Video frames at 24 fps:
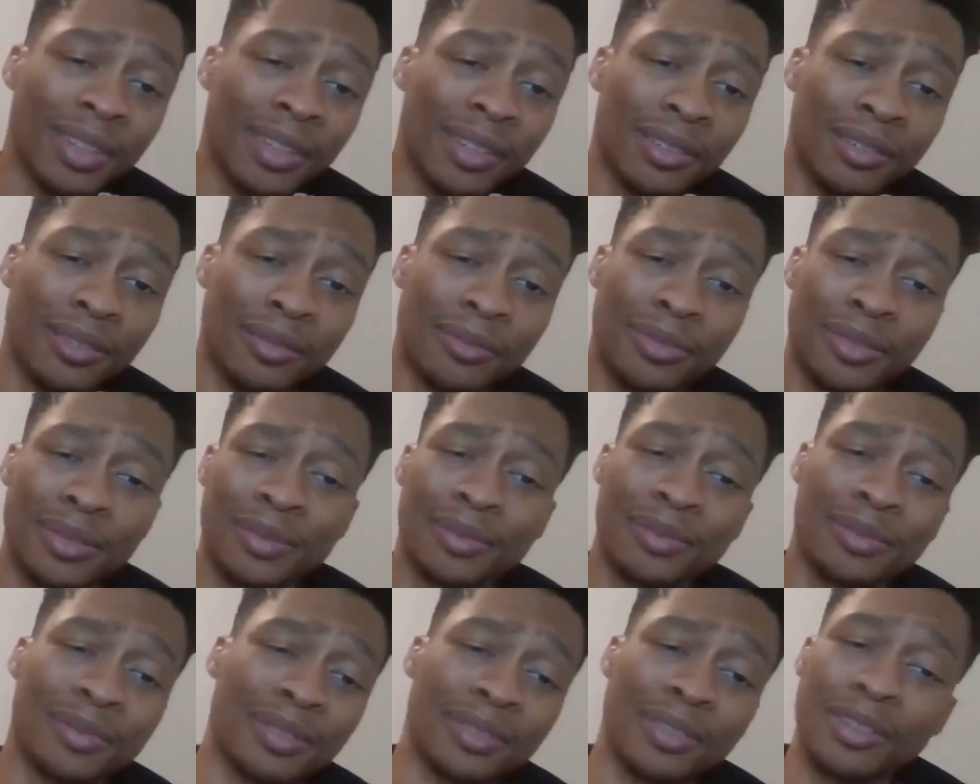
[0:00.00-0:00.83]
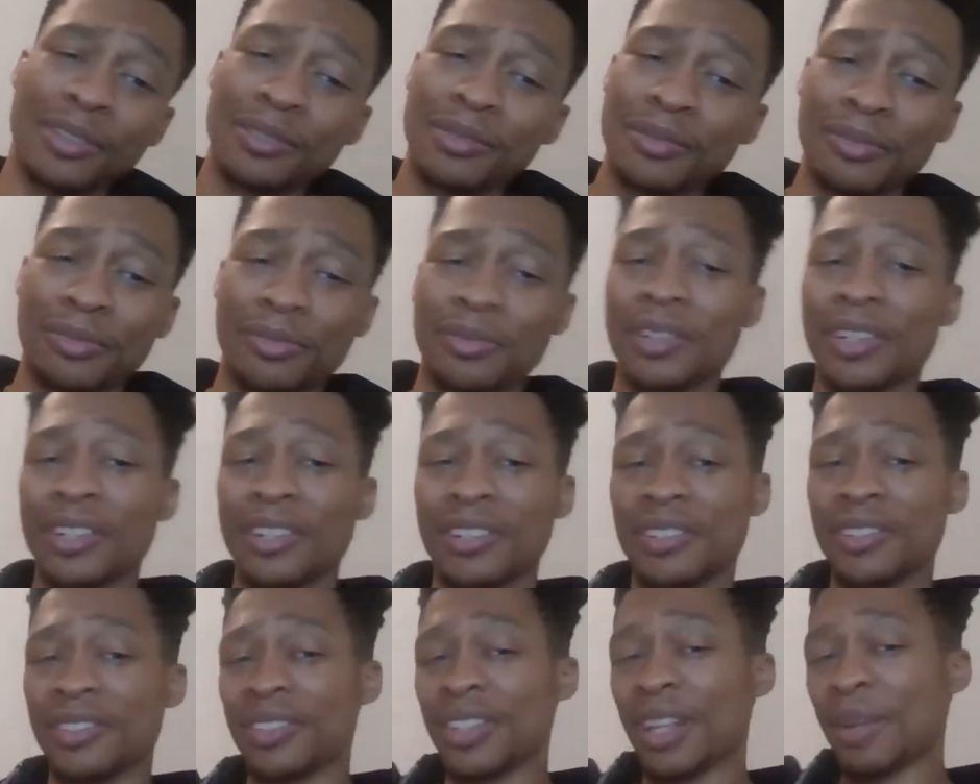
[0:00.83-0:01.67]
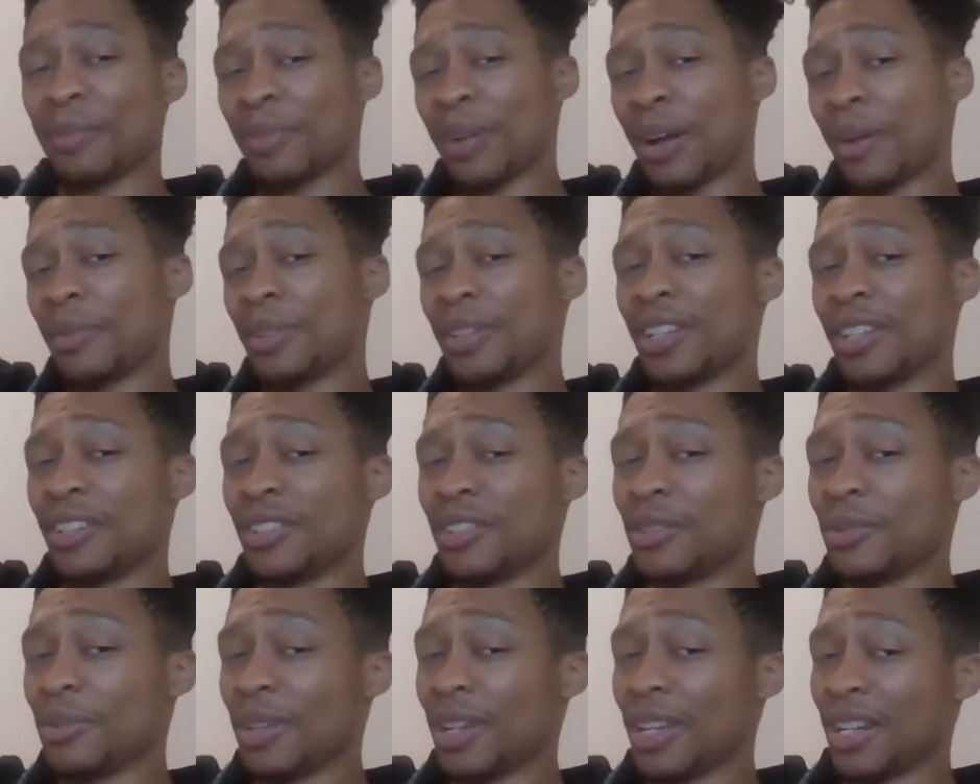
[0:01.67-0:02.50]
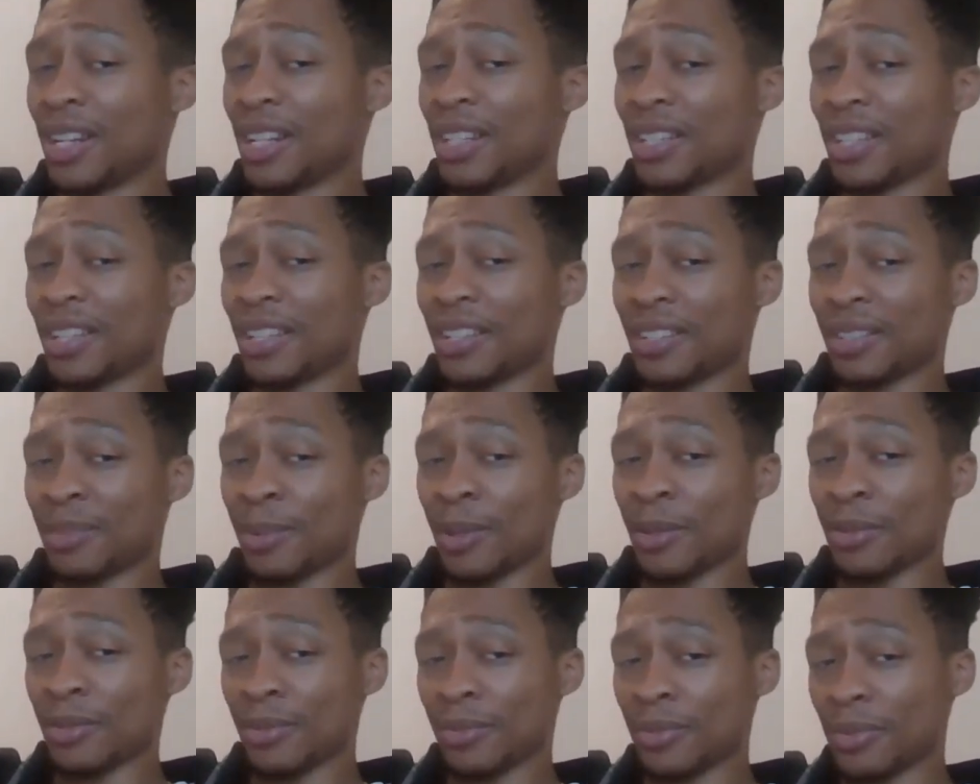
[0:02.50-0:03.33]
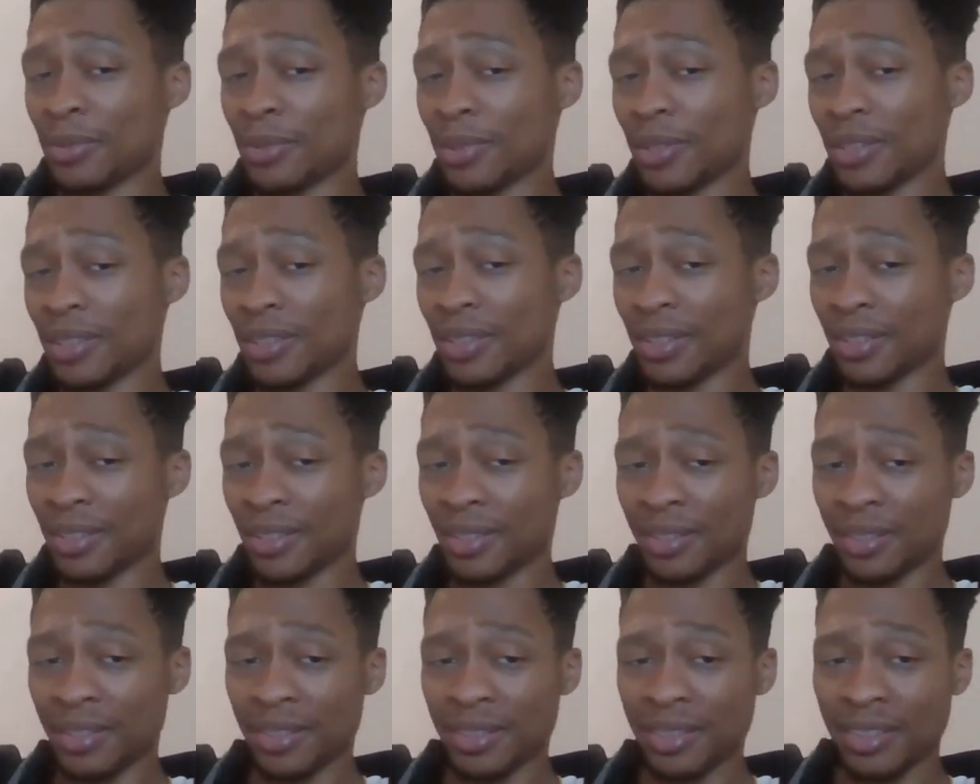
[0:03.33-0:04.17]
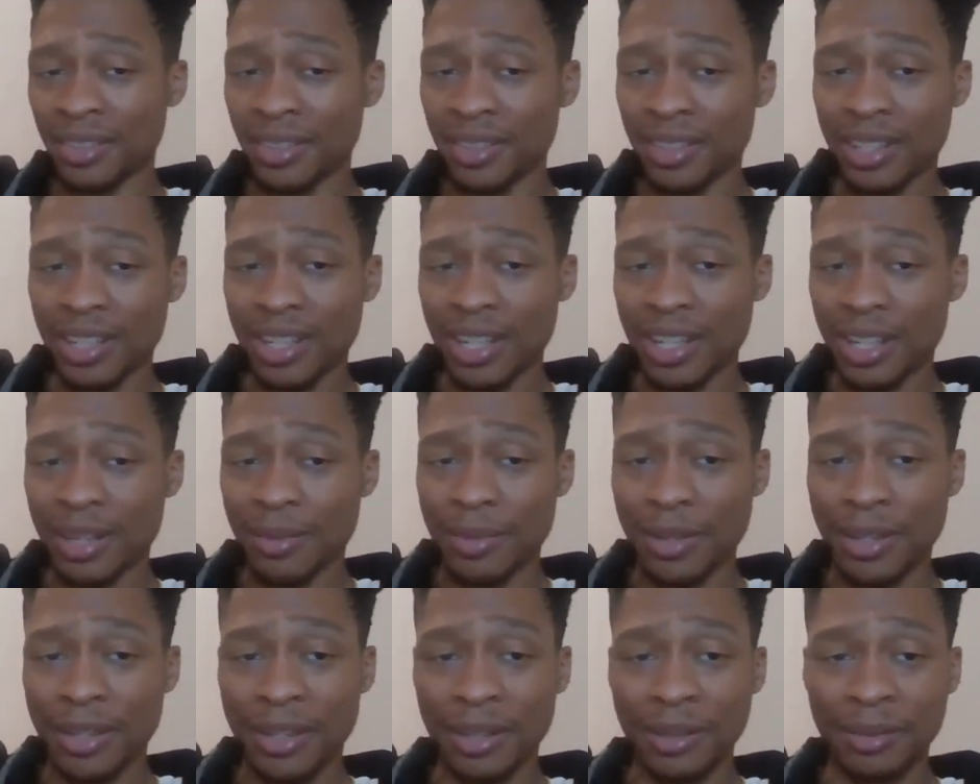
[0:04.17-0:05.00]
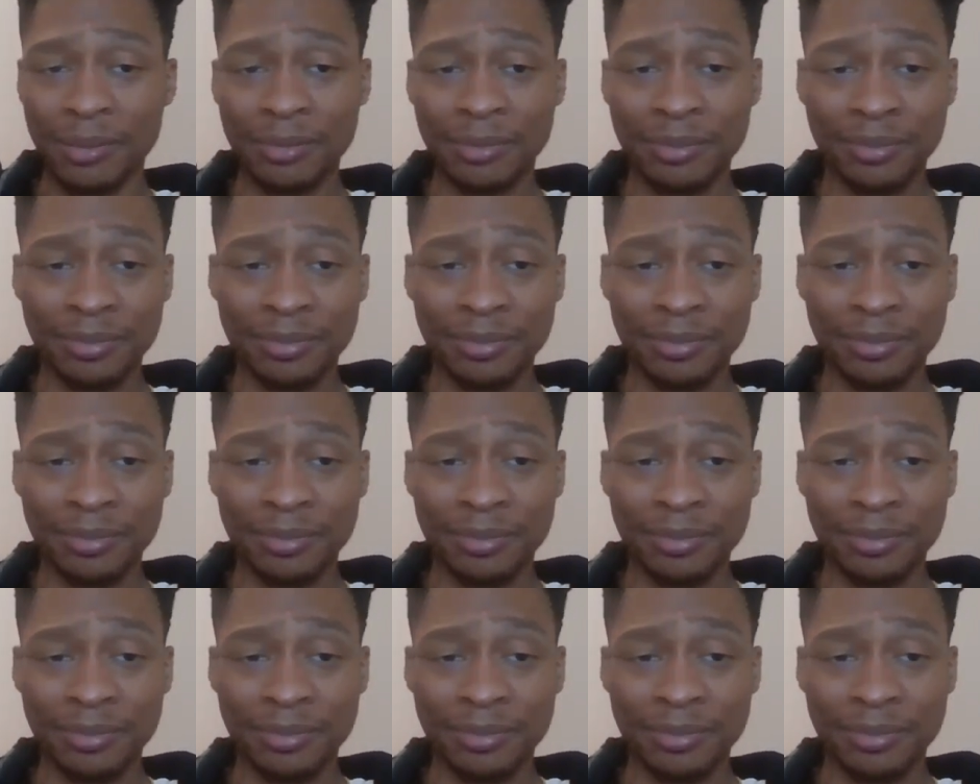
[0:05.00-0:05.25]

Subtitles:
certain figures that probably didn't do anything special for us. I mean,